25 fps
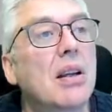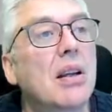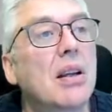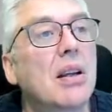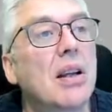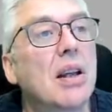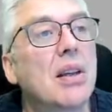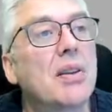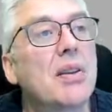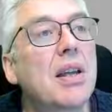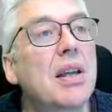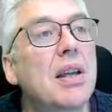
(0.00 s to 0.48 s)

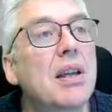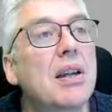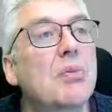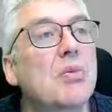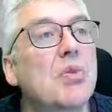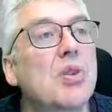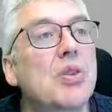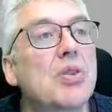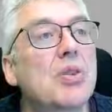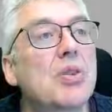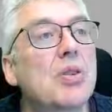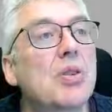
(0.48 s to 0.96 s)
And then I'm
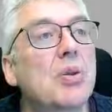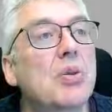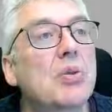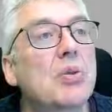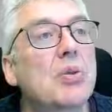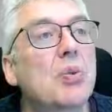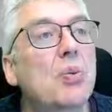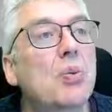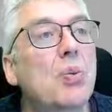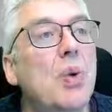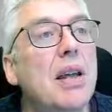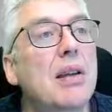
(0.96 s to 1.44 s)
just going
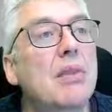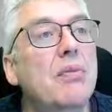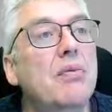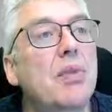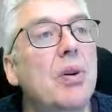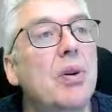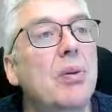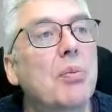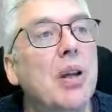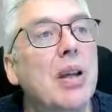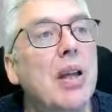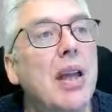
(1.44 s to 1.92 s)
to wait
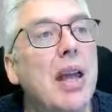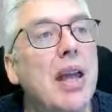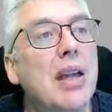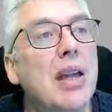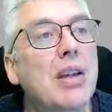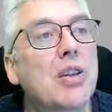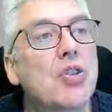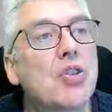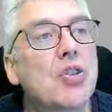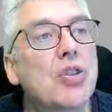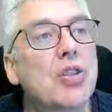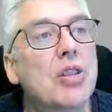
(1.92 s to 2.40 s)
for my
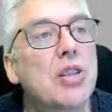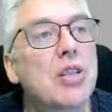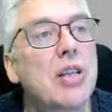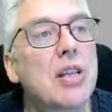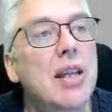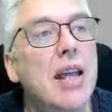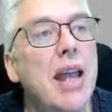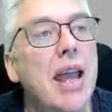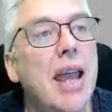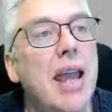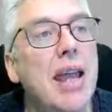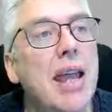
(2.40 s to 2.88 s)

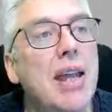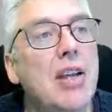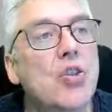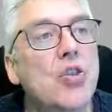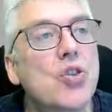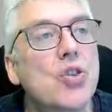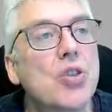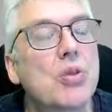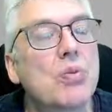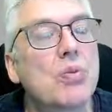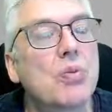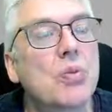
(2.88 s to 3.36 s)

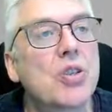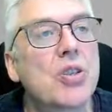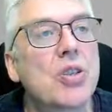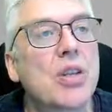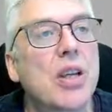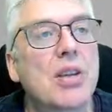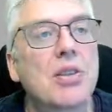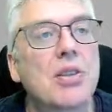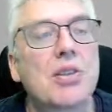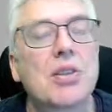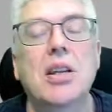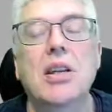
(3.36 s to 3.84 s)
XGH, which
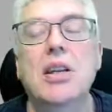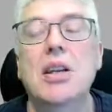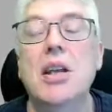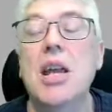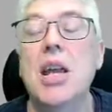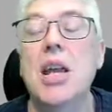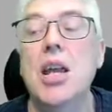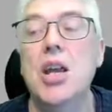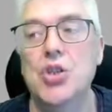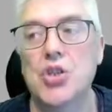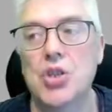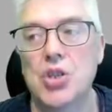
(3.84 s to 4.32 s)
says it
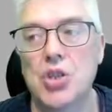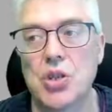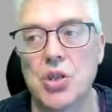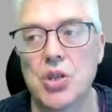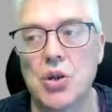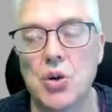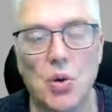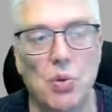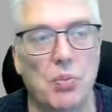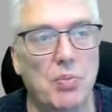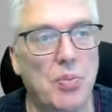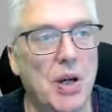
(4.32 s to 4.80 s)
is
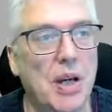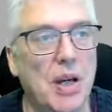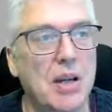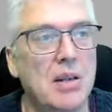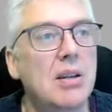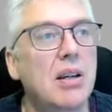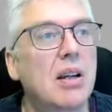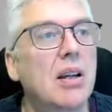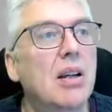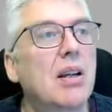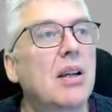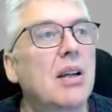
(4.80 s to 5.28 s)
open.
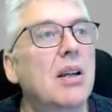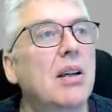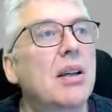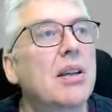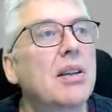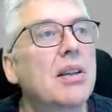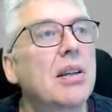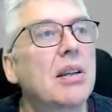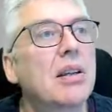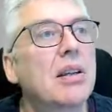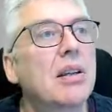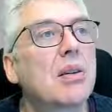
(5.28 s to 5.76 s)

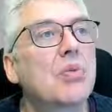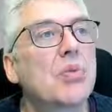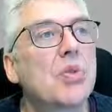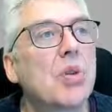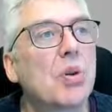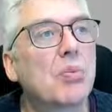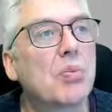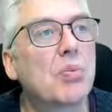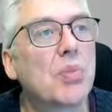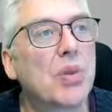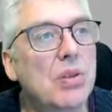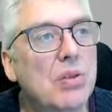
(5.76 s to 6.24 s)
And then I'm
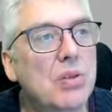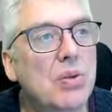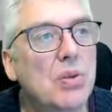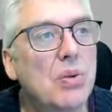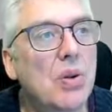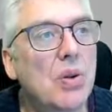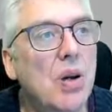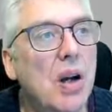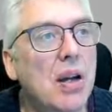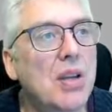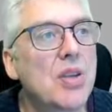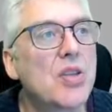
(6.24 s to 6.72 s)
jumping to
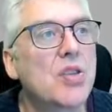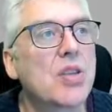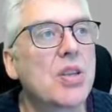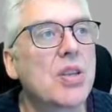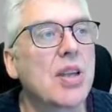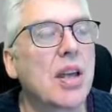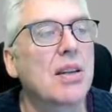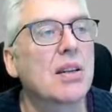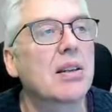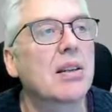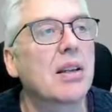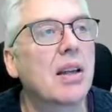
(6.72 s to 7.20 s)
high
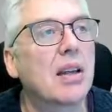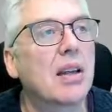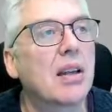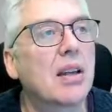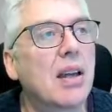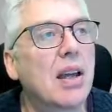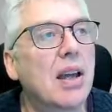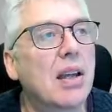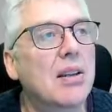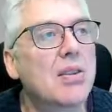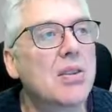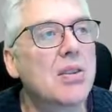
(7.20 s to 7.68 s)
state, and
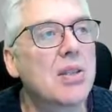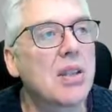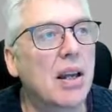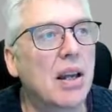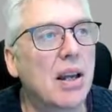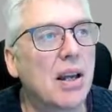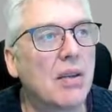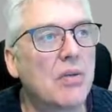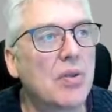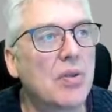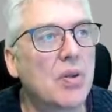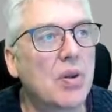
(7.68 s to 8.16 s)
I still
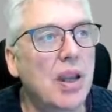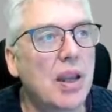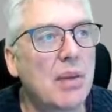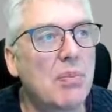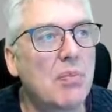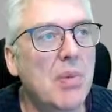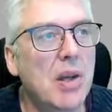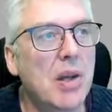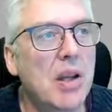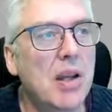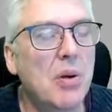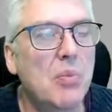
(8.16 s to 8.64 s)
have to
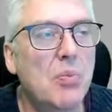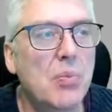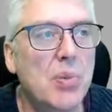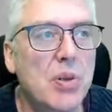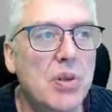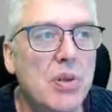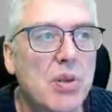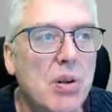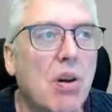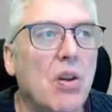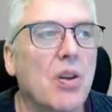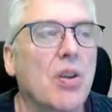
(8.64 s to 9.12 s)
keep my
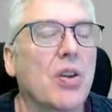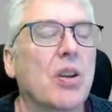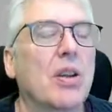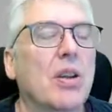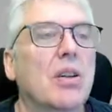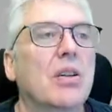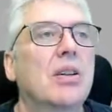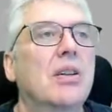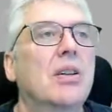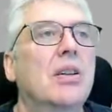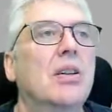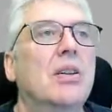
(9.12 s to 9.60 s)
output on,
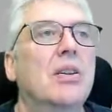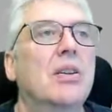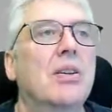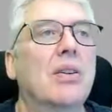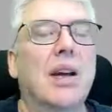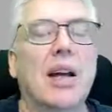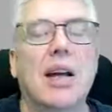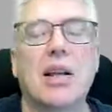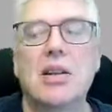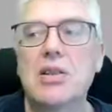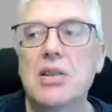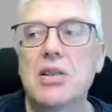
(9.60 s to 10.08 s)

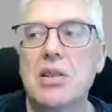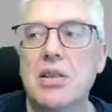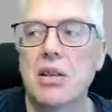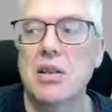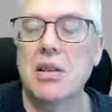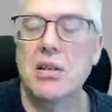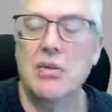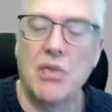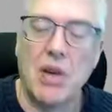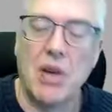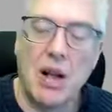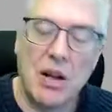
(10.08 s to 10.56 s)
or else
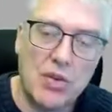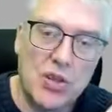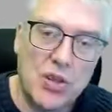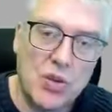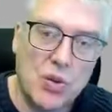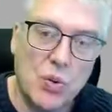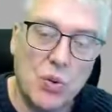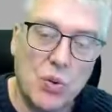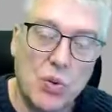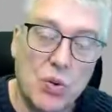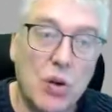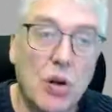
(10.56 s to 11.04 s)
the valve is
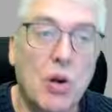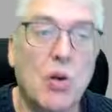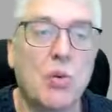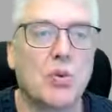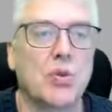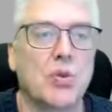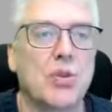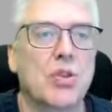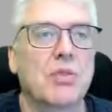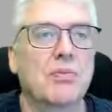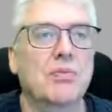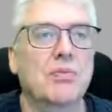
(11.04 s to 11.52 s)
going to close.